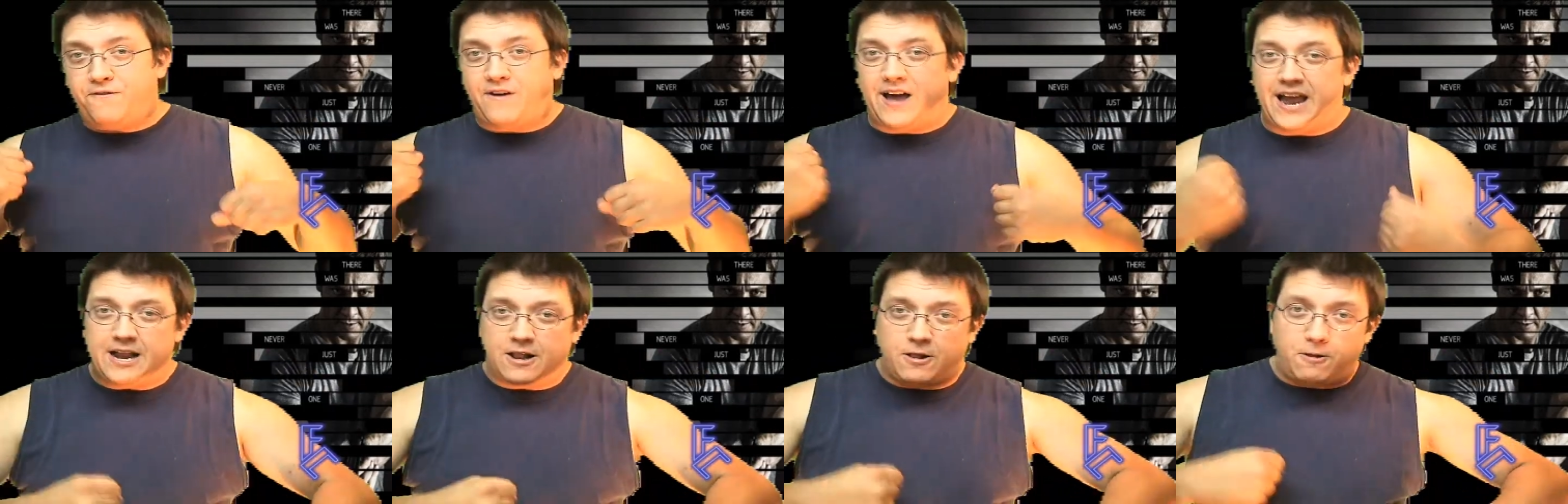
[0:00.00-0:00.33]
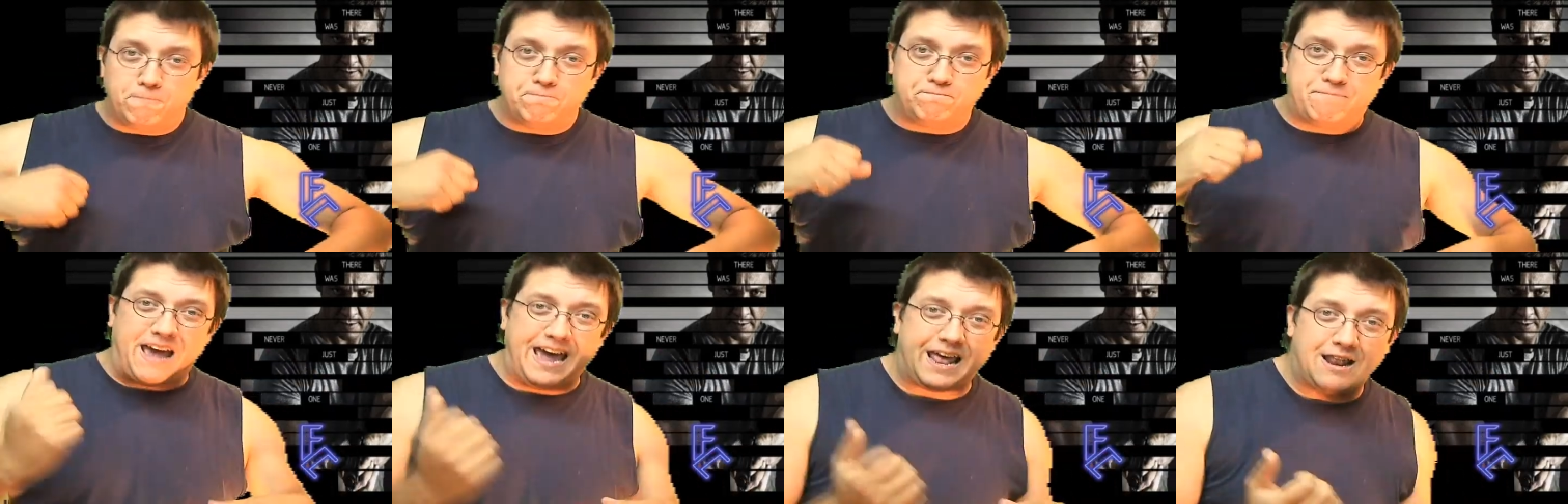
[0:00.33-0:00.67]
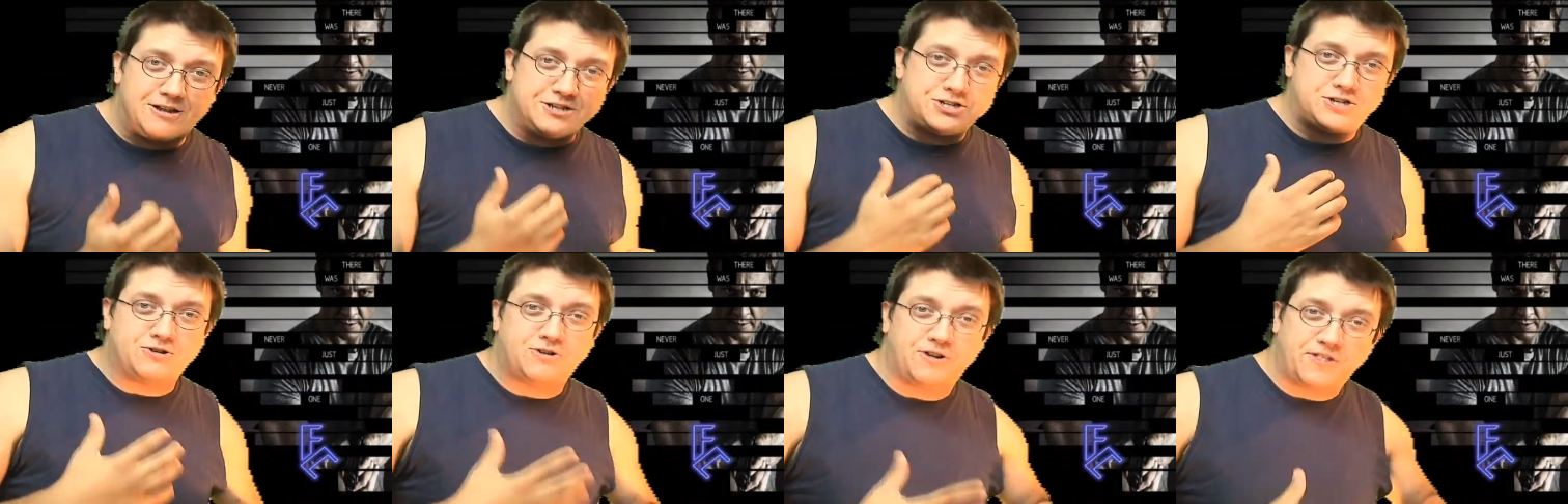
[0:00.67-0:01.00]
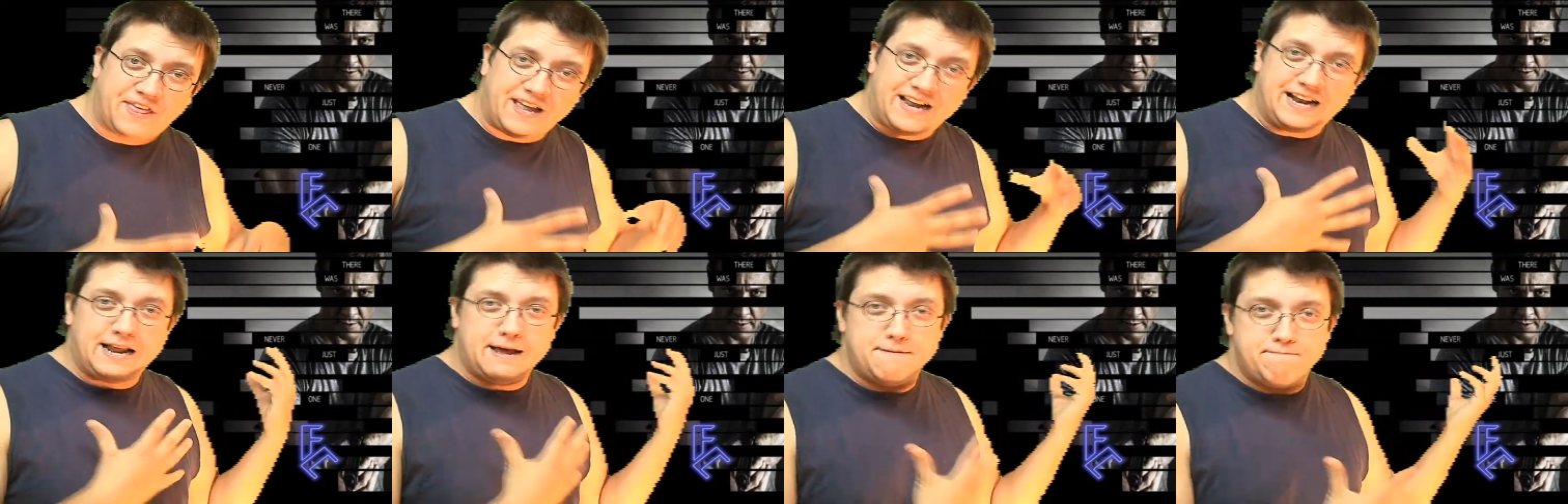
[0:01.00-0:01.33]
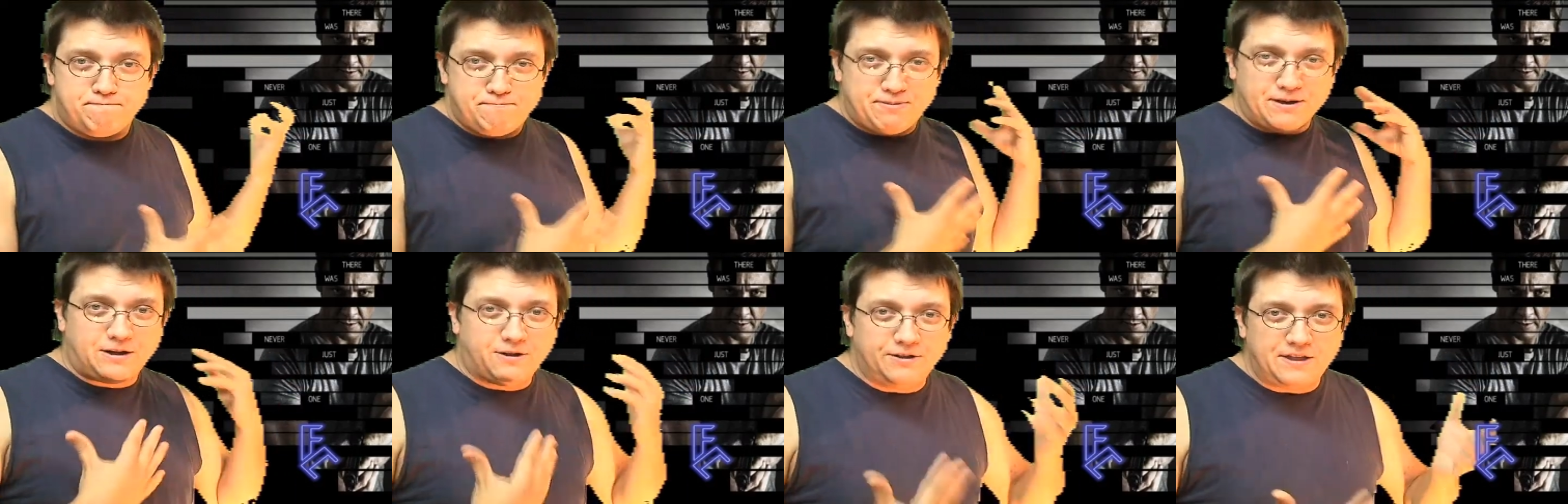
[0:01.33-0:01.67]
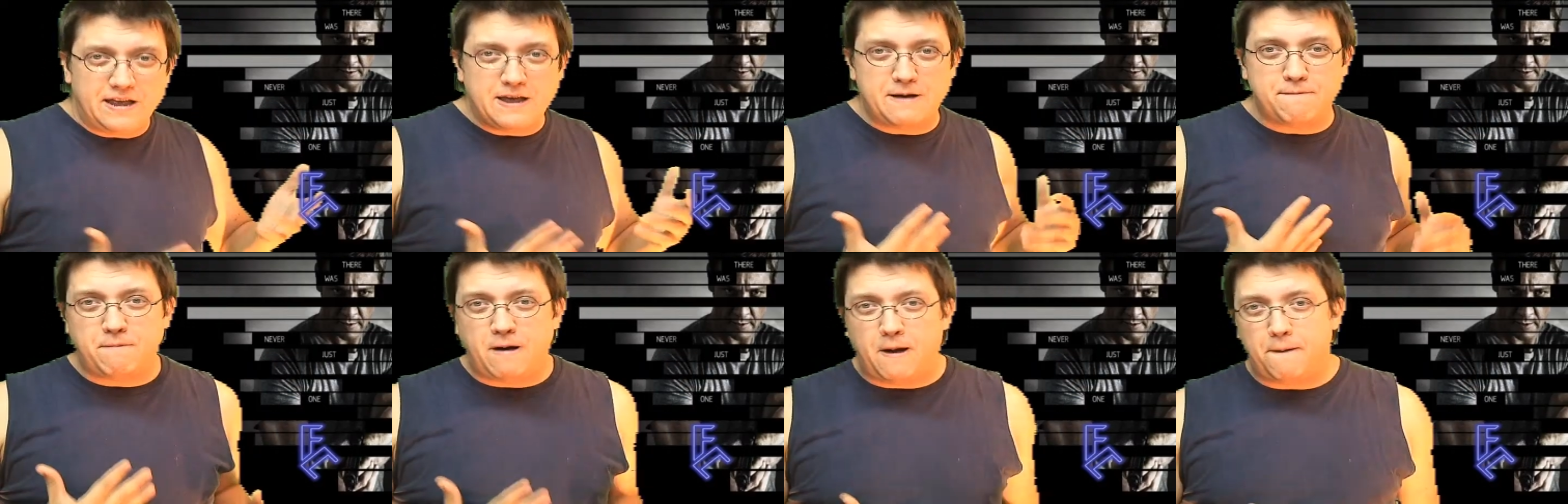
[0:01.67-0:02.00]
final battle sort of thing, and they build
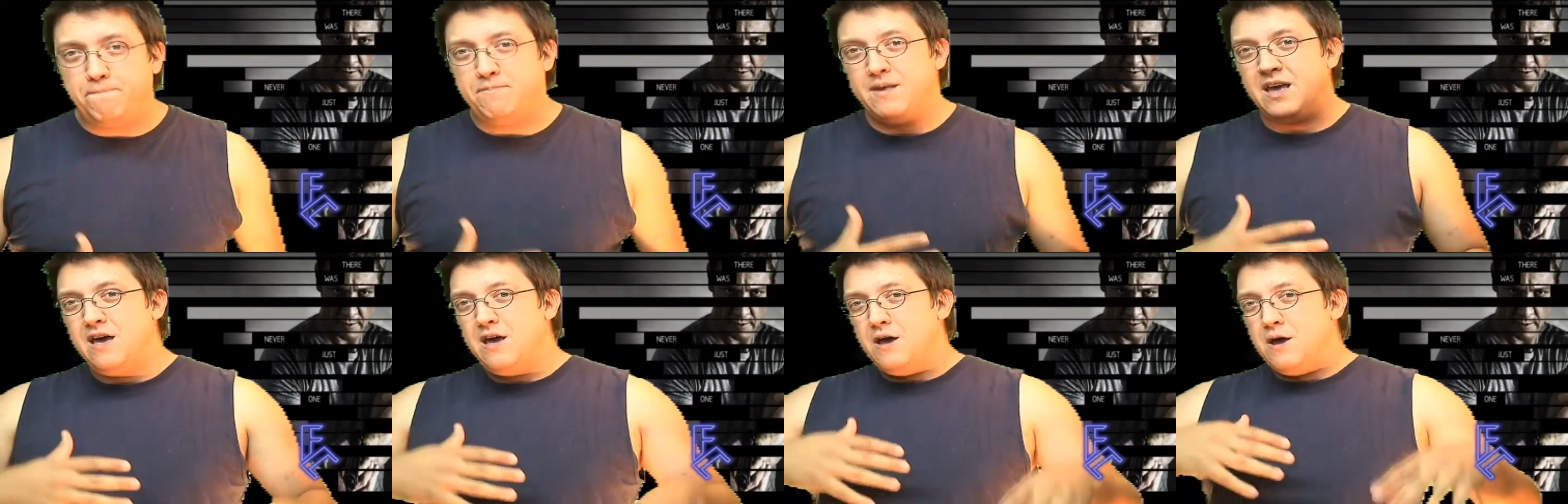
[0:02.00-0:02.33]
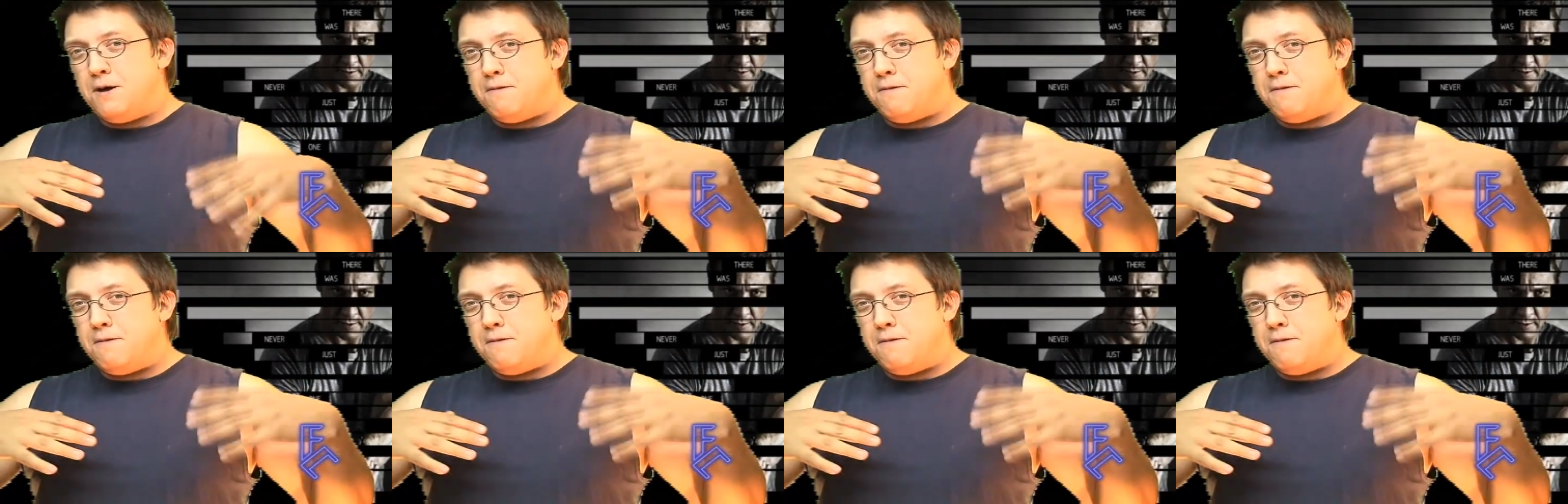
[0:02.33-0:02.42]
him up,